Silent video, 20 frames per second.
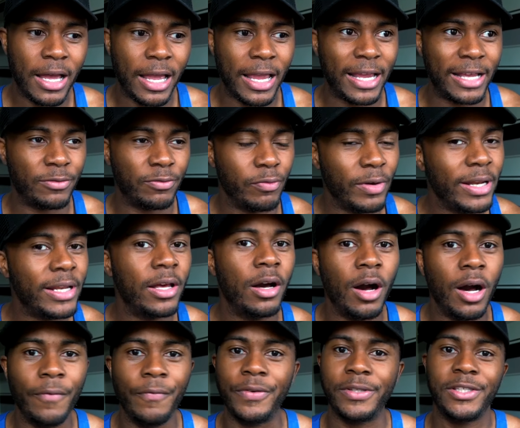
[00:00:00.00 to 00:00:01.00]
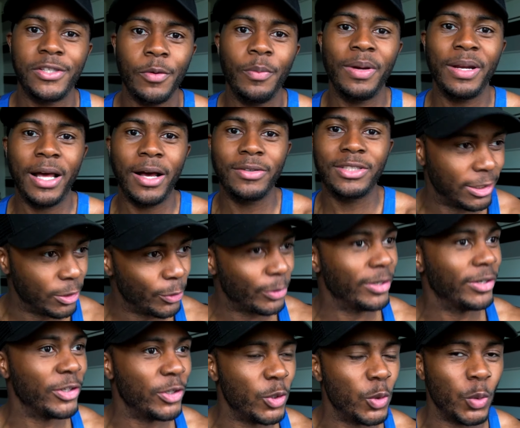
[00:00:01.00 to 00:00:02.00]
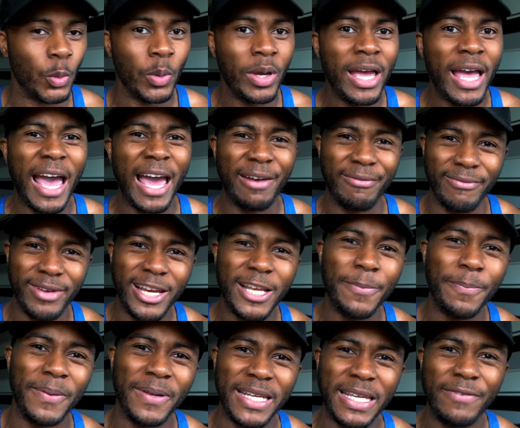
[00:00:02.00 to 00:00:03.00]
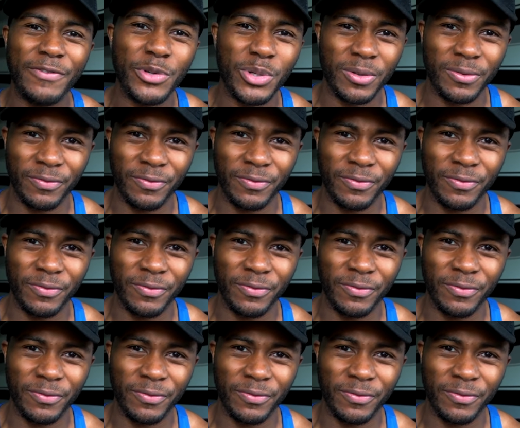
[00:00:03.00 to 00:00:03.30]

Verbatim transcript: it's really hard for someone else to look at you and really believe in your